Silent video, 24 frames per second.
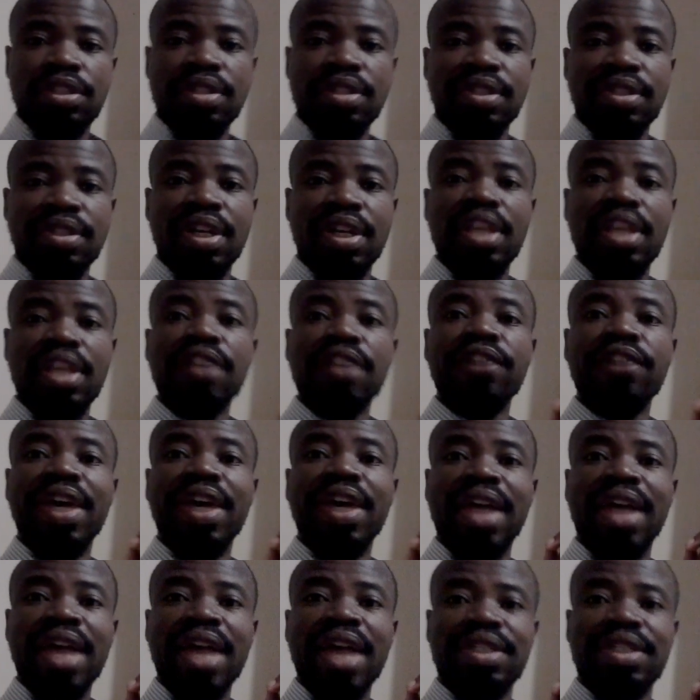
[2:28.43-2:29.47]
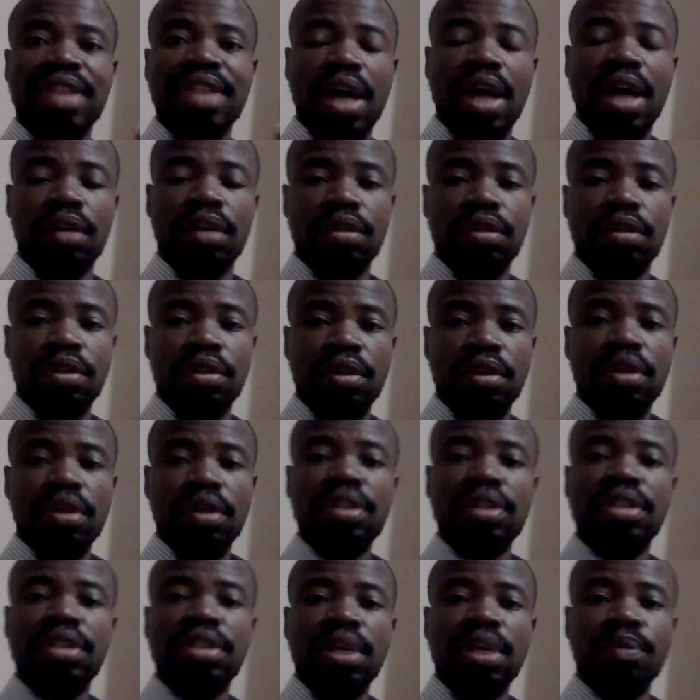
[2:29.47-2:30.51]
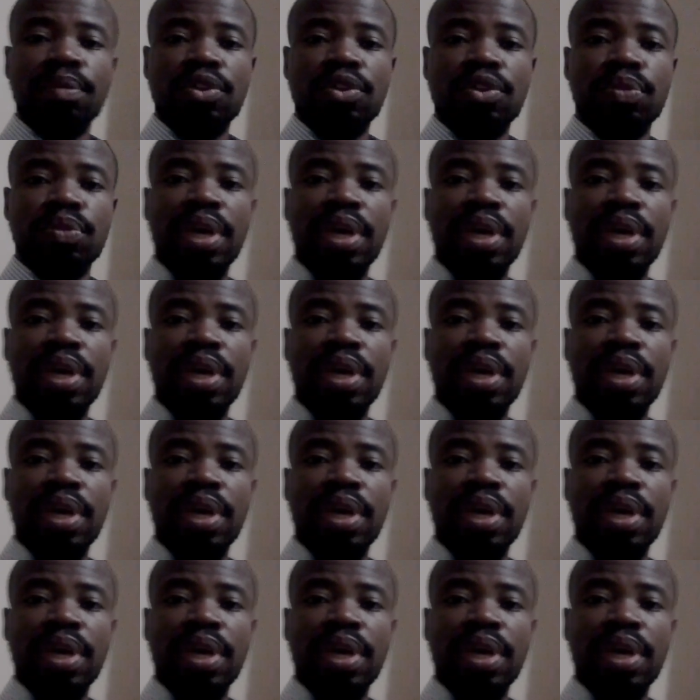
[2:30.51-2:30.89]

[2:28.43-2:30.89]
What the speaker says: Jesus said, if I cast out demons